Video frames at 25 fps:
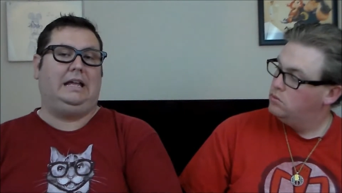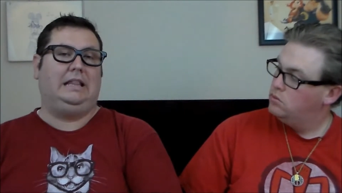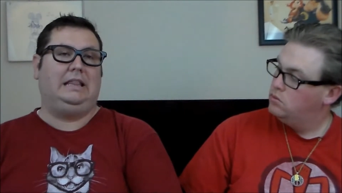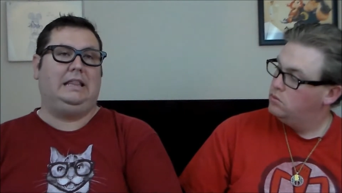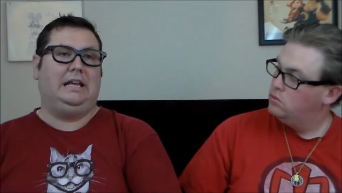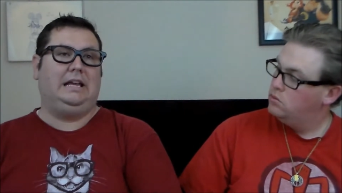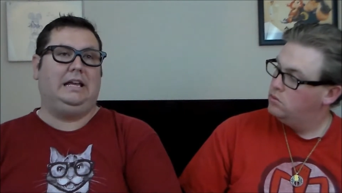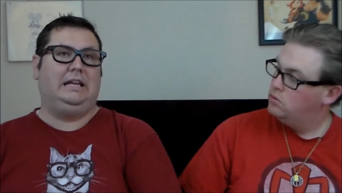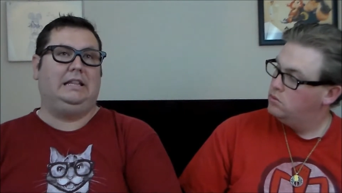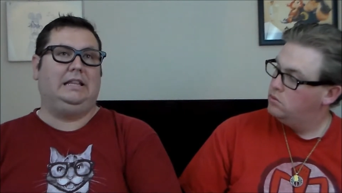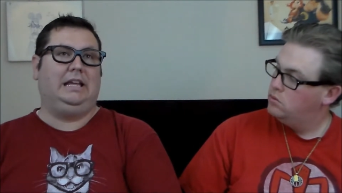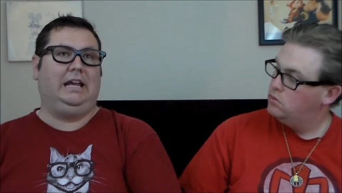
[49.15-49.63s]

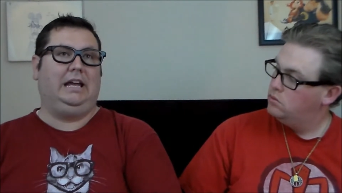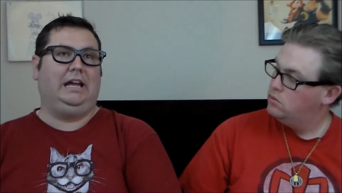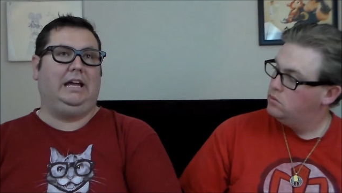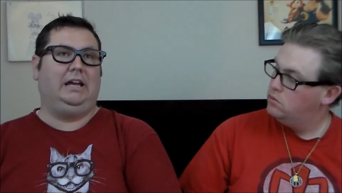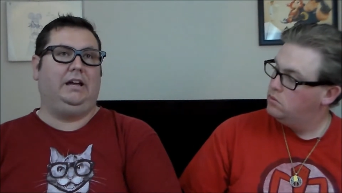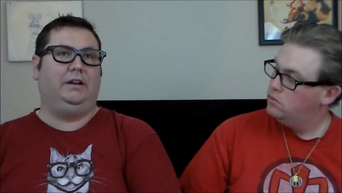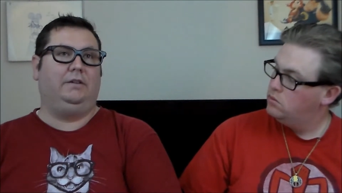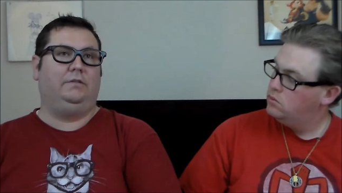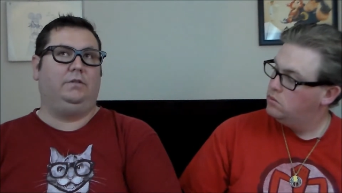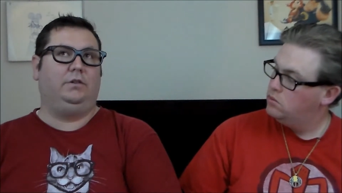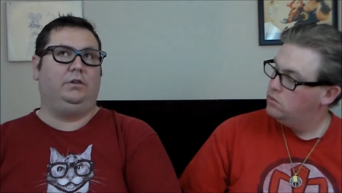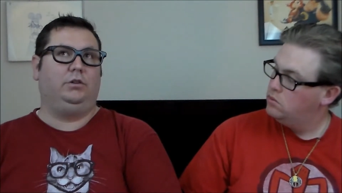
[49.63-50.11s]
Speaker 1: and then they
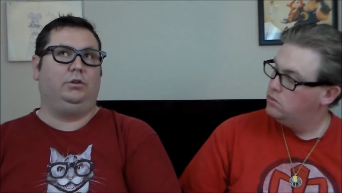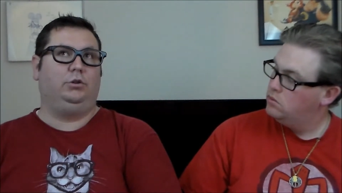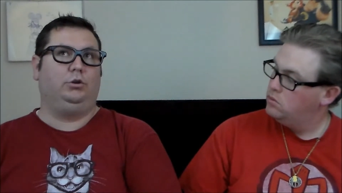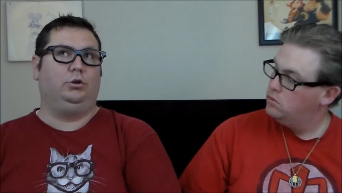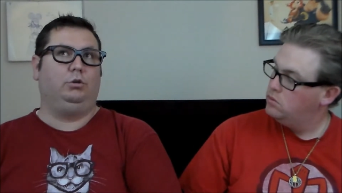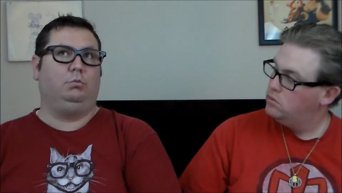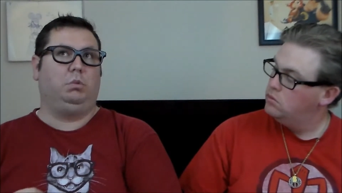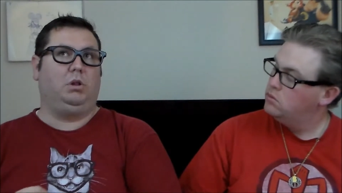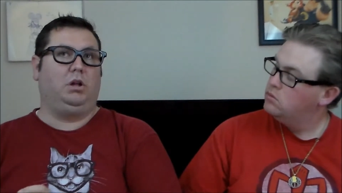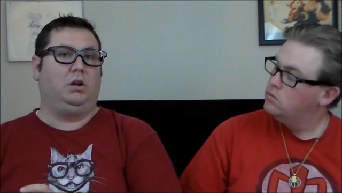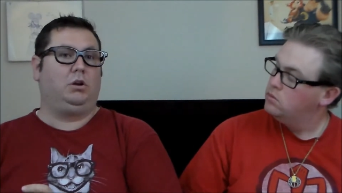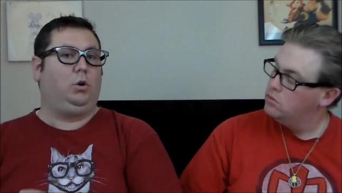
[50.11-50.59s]
have
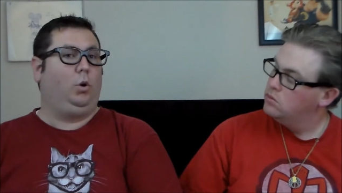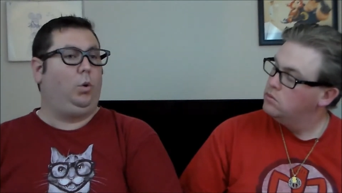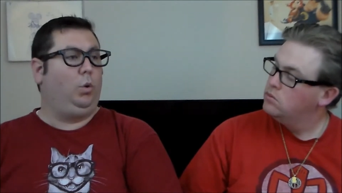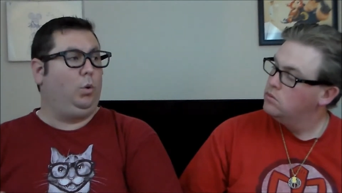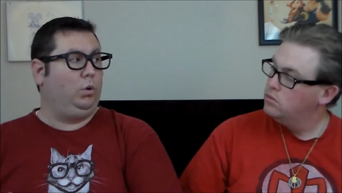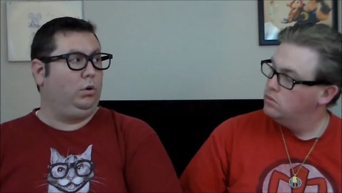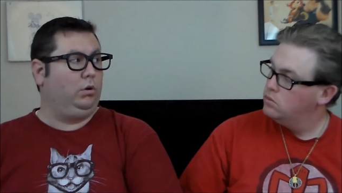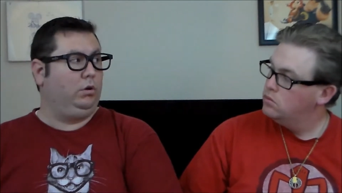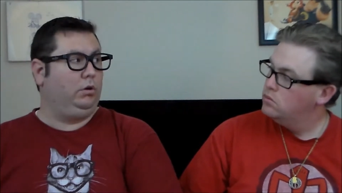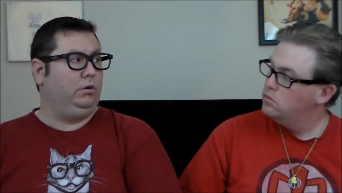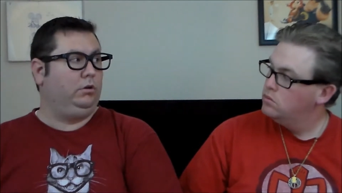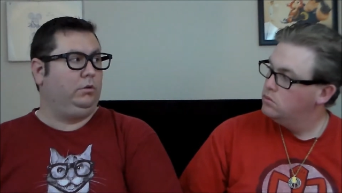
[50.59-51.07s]
Nerd Block
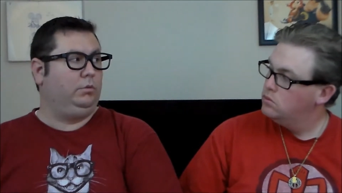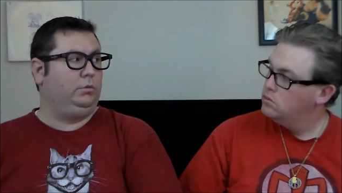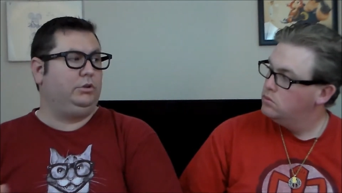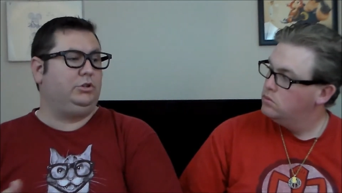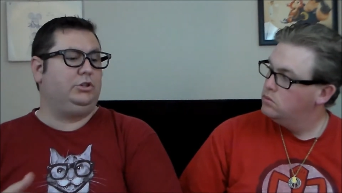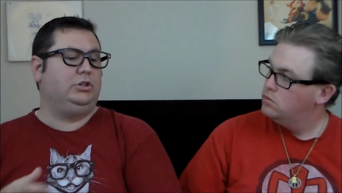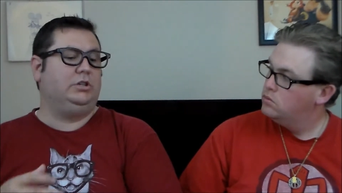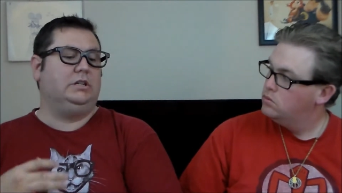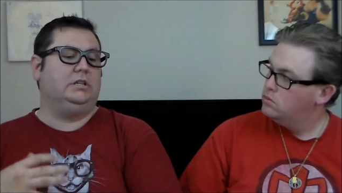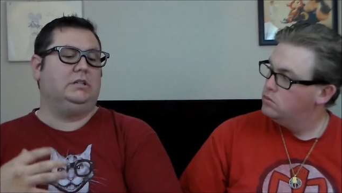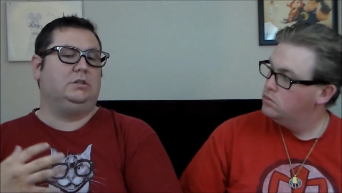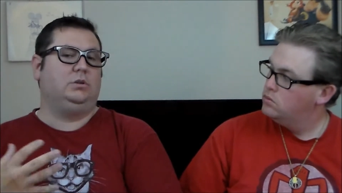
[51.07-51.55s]
Horror,
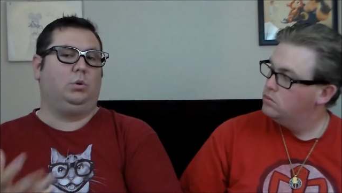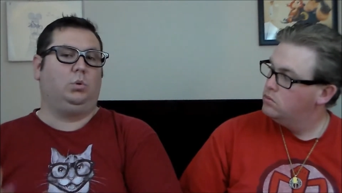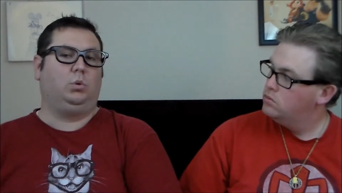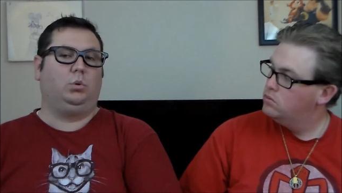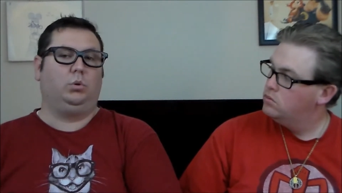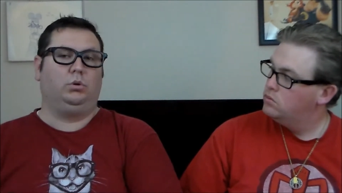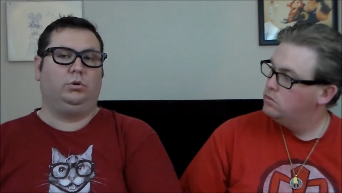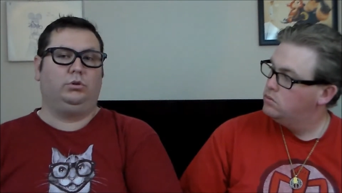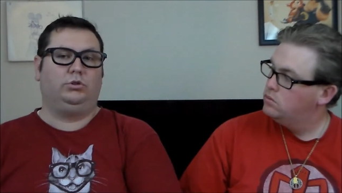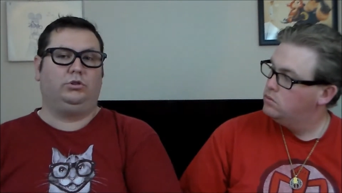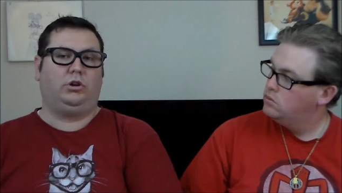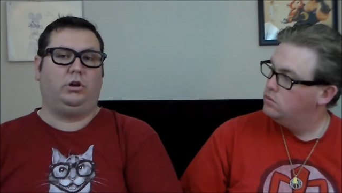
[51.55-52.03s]
which is
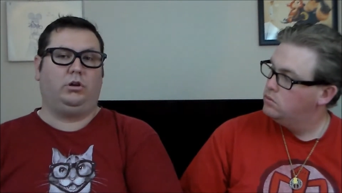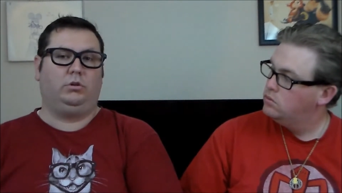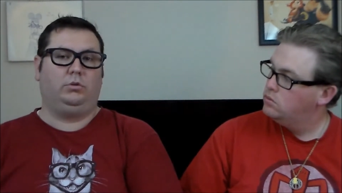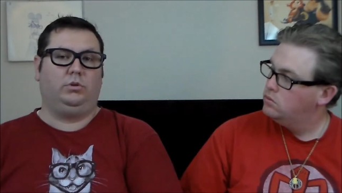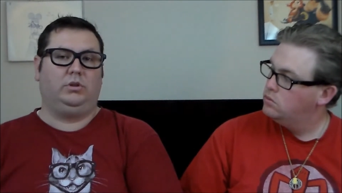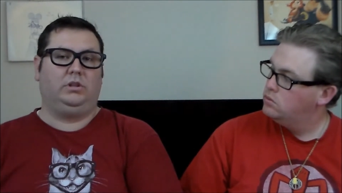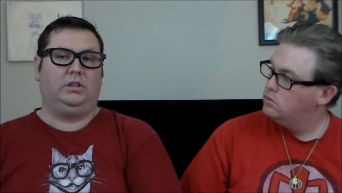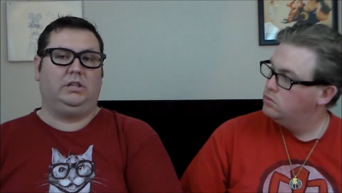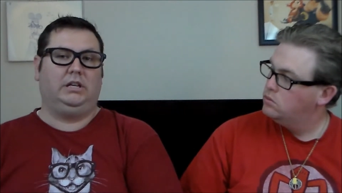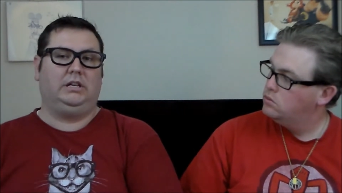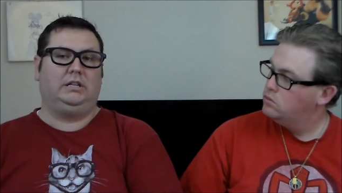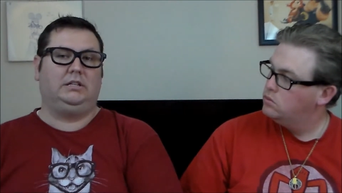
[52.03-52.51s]
horror
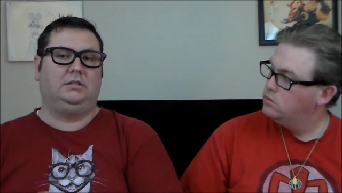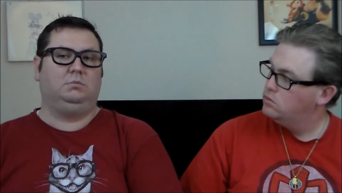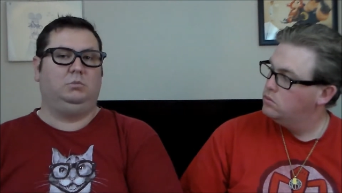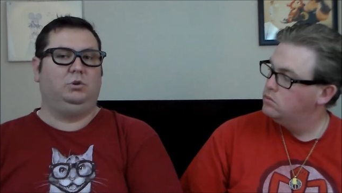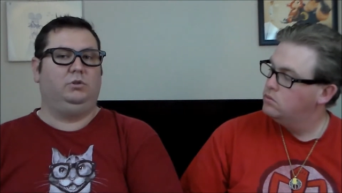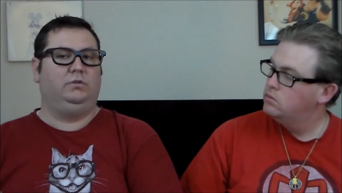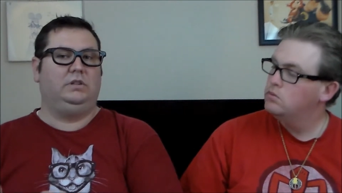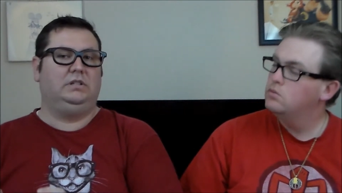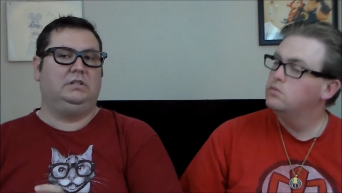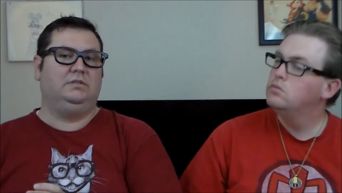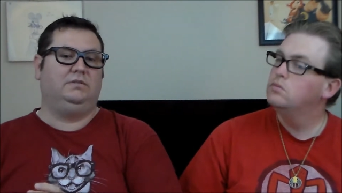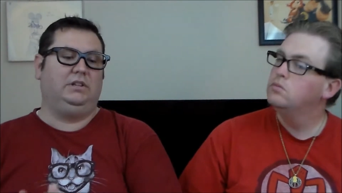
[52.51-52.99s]
genre things,
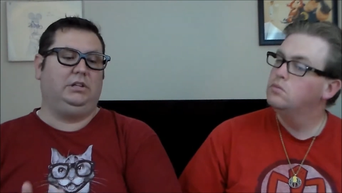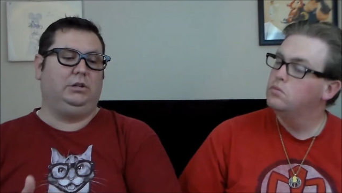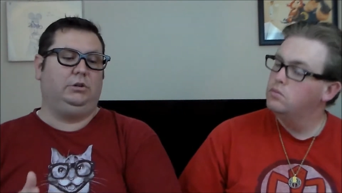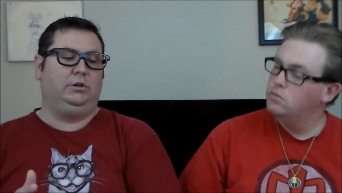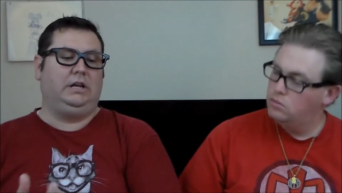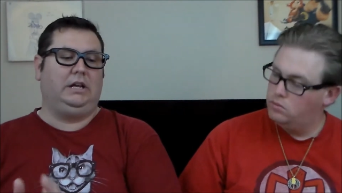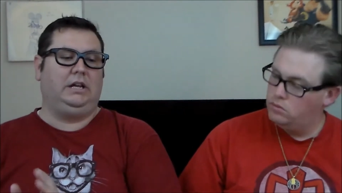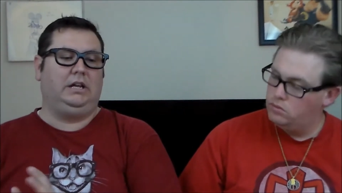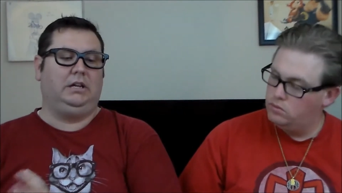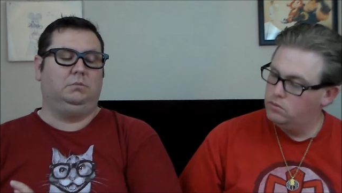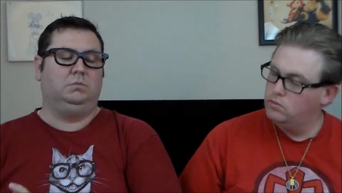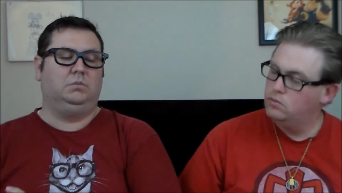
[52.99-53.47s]
movies,
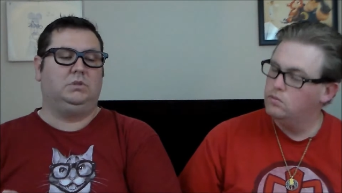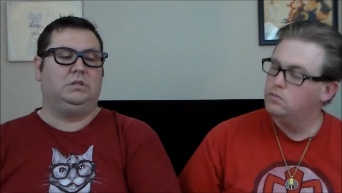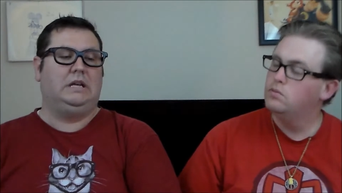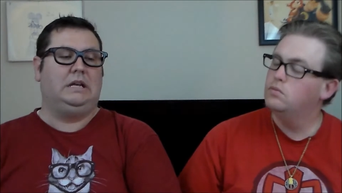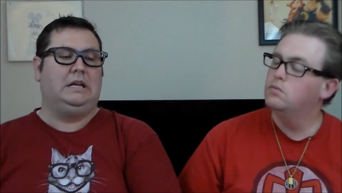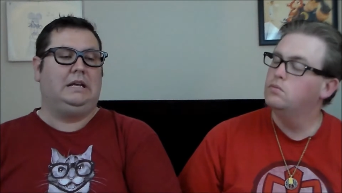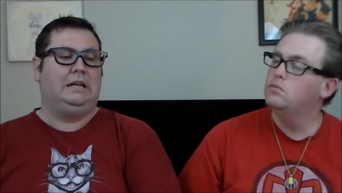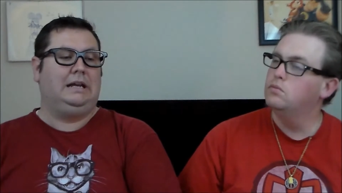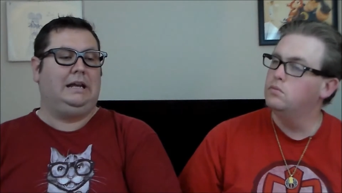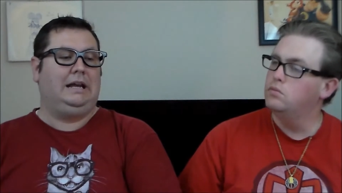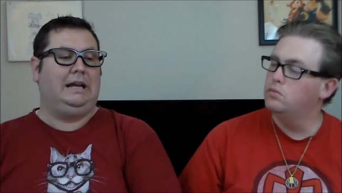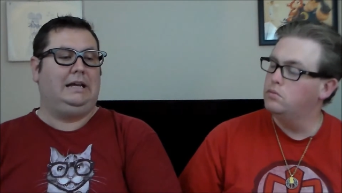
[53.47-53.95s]
video games,